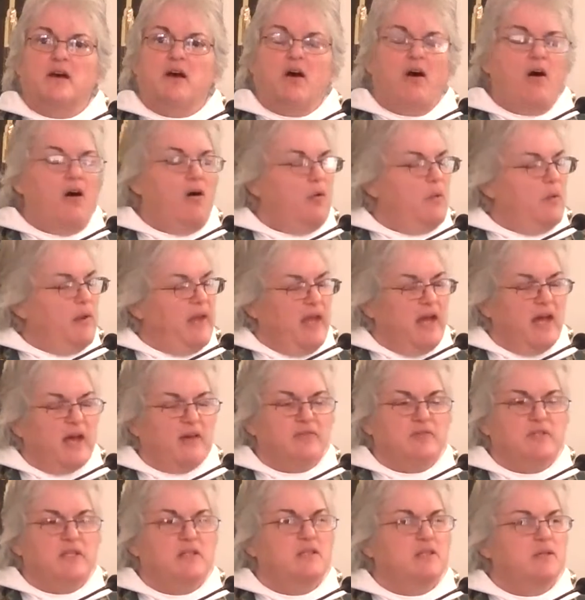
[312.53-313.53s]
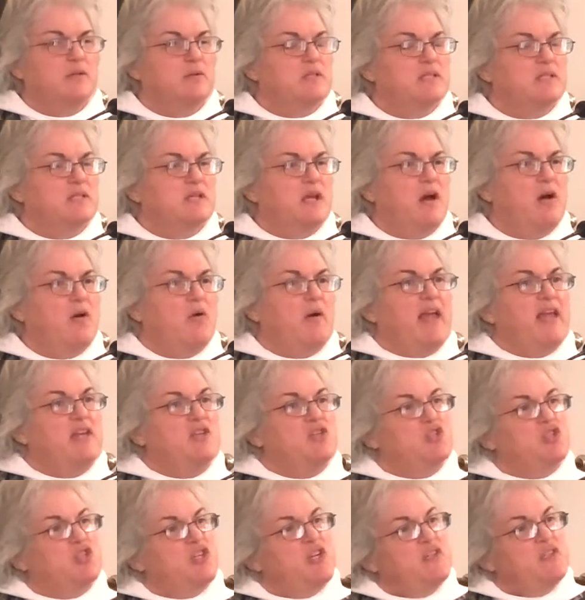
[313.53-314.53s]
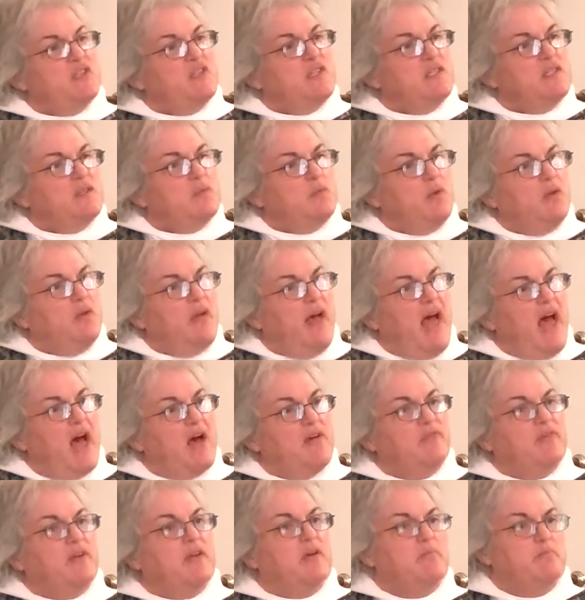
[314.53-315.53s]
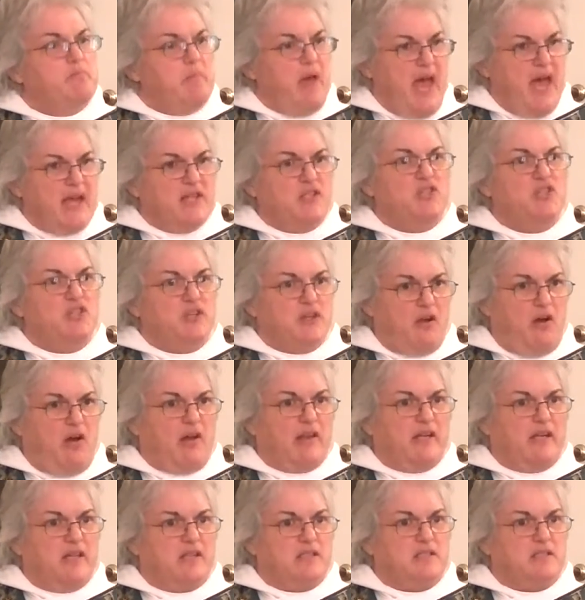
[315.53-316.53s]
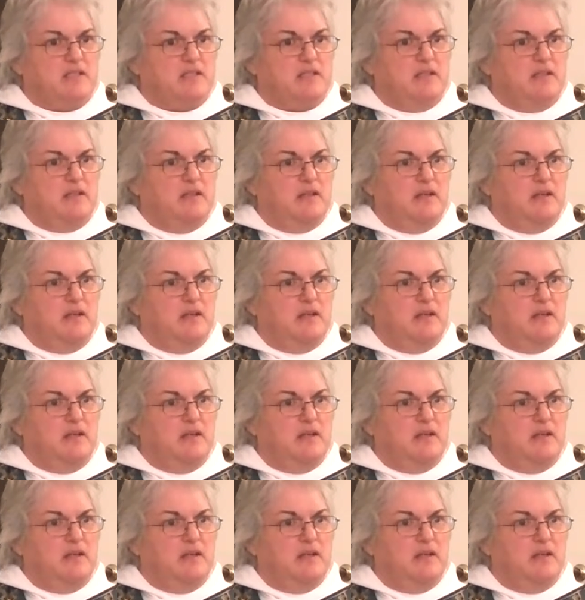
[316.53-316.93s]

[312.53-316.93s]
all we have to do is go, and Jesus will have compassion on us